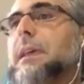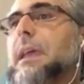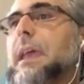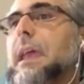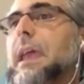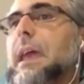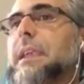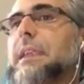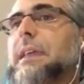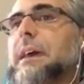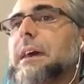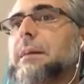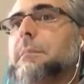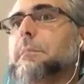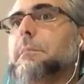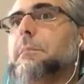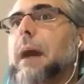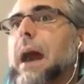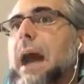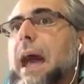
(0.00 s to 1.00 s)
And
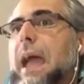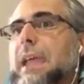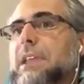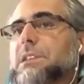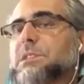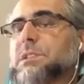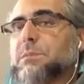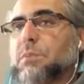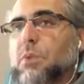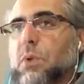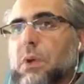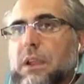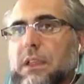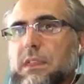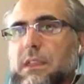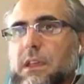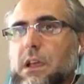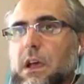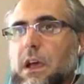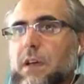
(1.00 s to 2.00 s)
by
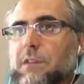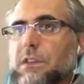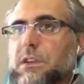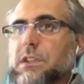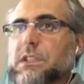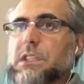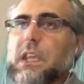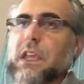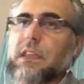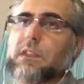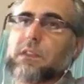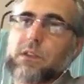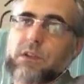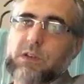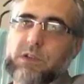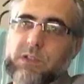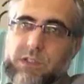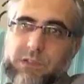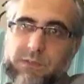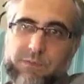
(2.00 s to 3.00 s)
supporting the convert and
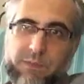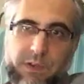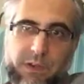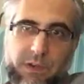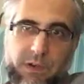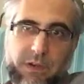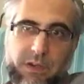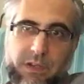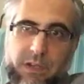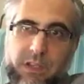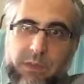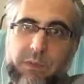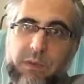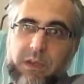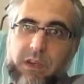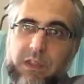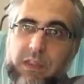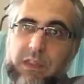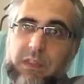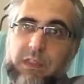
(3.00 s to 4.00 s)
their sphere and
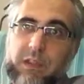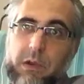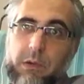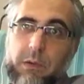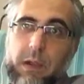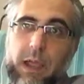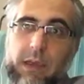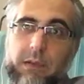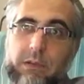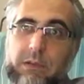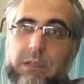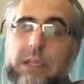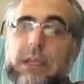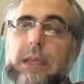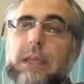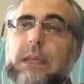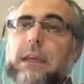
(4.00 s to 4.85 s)
community that they're around,